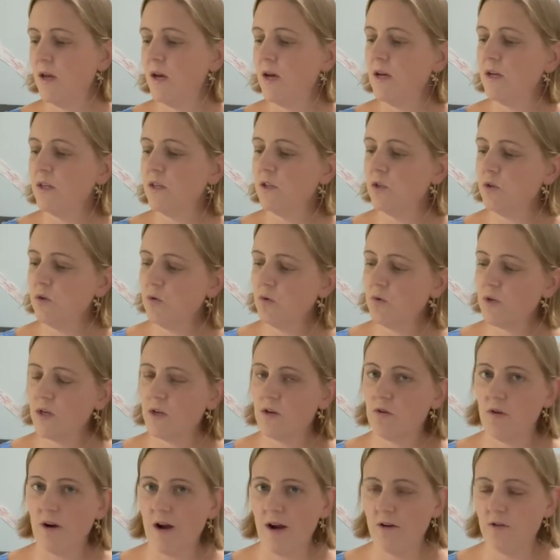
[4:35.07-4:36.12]
You can
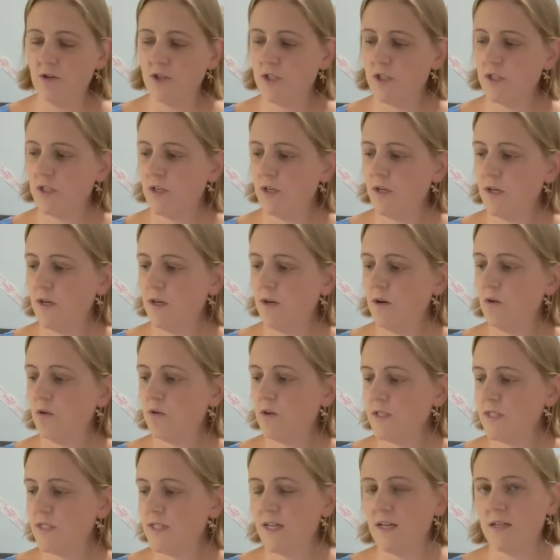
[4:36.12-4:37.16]
crouch or
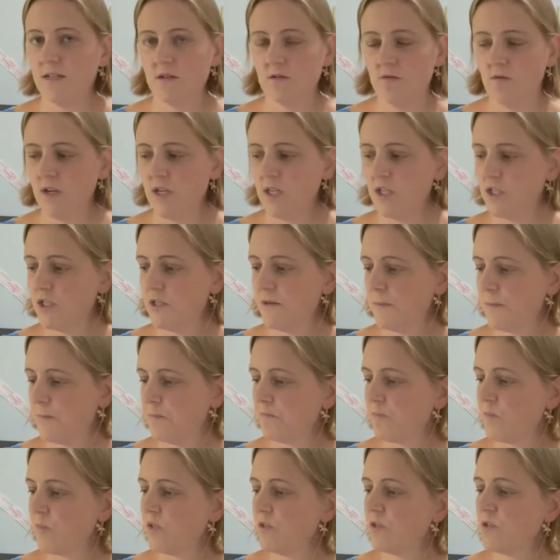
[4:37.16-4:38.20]
stand and reach.
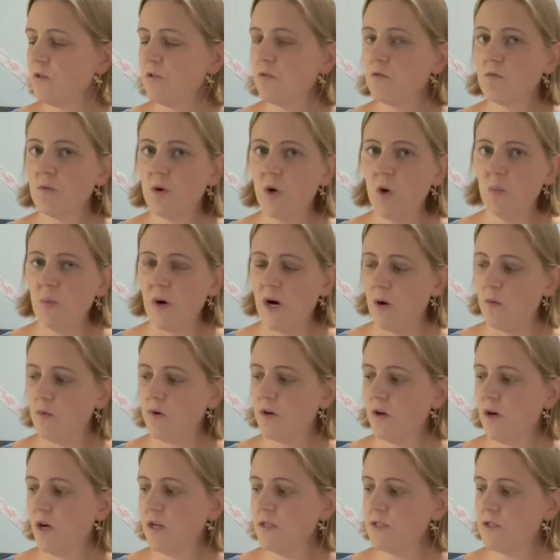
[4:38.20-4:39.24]
So the robot would
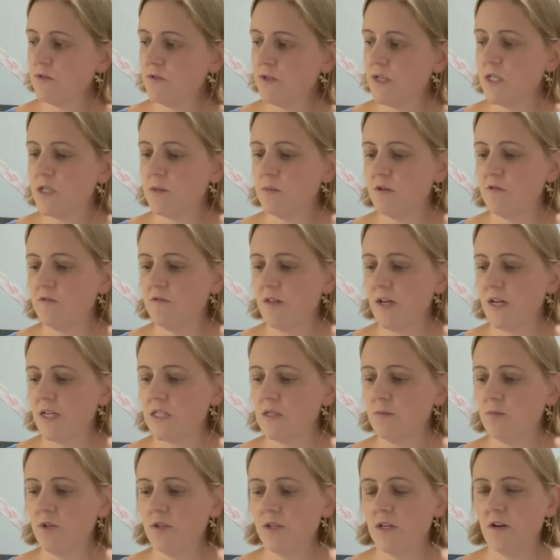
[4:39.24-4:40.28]
also need to be
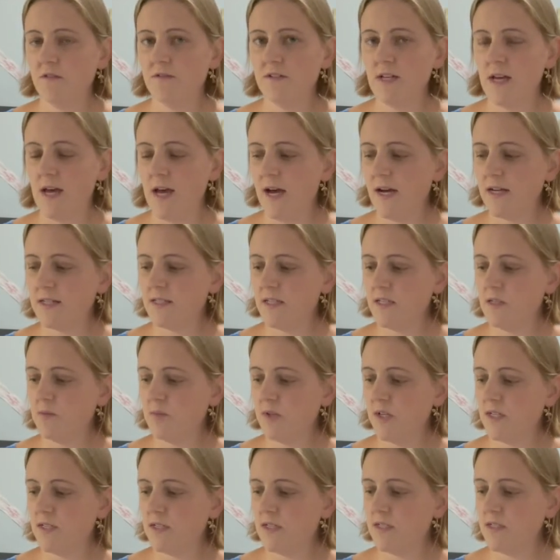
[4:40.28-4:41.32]
flexible enough to access
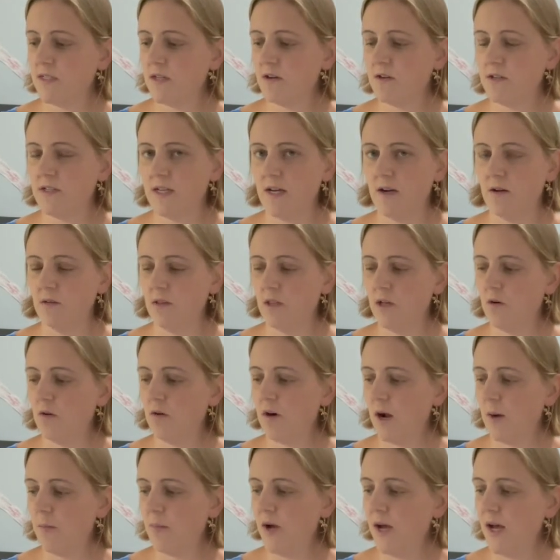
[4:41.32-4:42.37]
places that are down low or
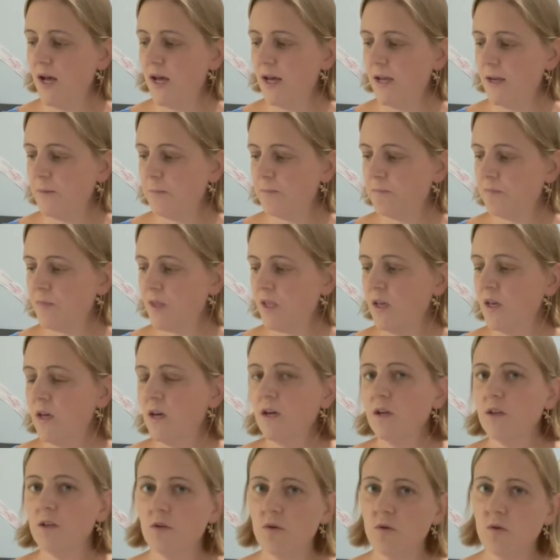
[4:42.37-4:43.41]
up high.
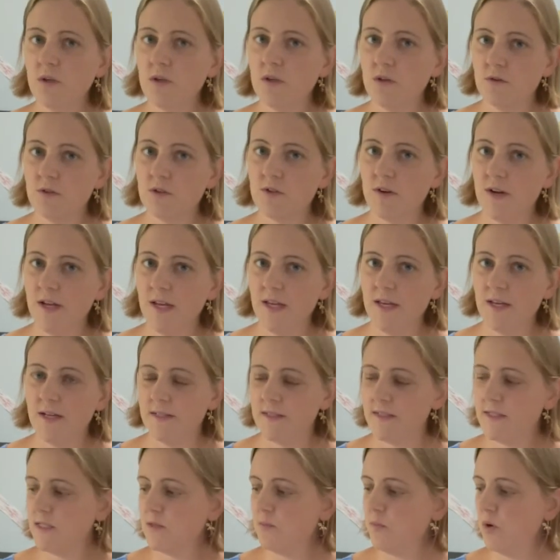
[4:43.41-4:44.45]
You can use your
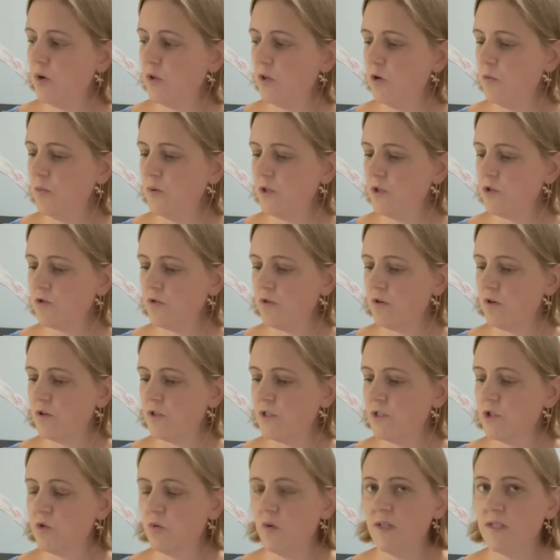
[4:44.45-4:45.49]
hands to pull open drawers,
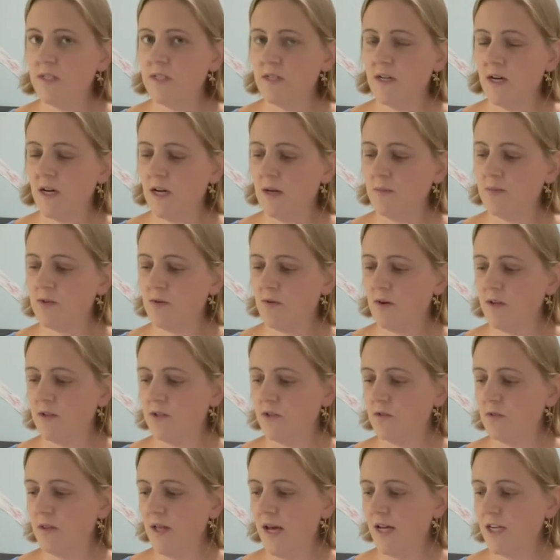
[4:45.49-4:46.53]
twist knobs, or
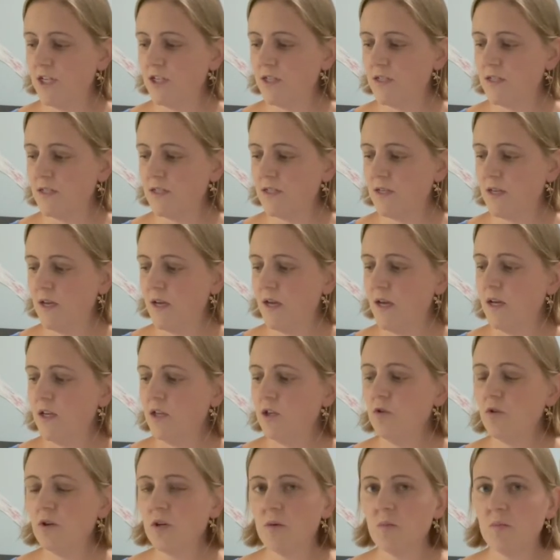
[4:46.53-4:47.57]
undo latches.
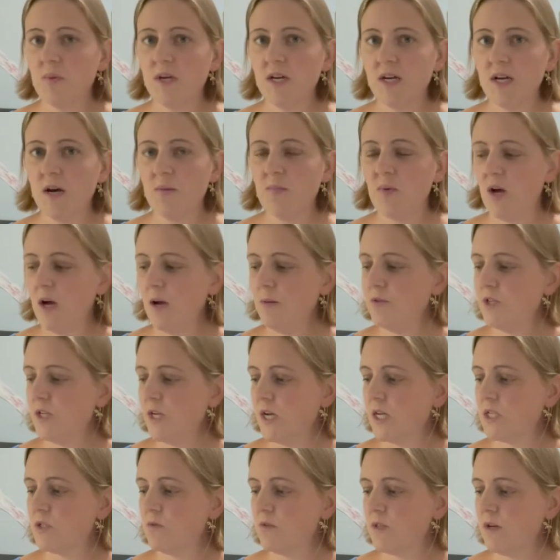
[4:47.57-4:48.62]
You can pick up
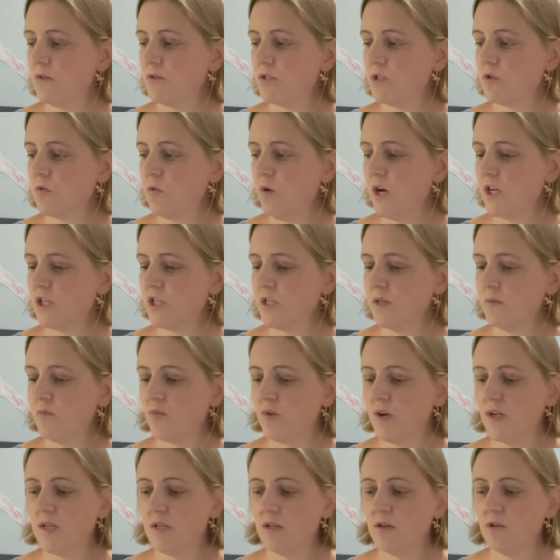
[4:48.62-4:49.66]
objects without squashing,
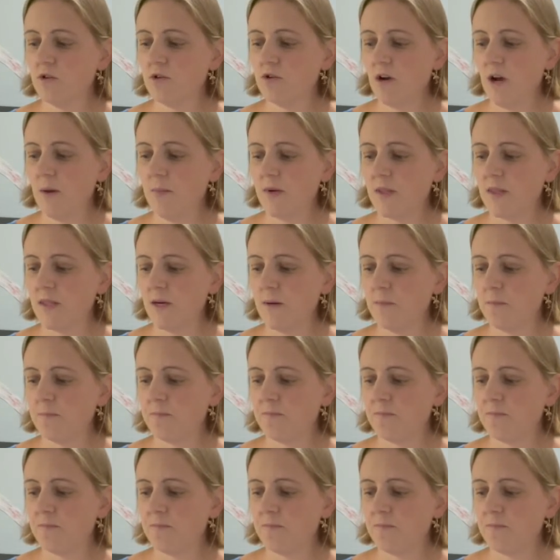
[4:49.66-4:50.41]
breaking, or dropping them.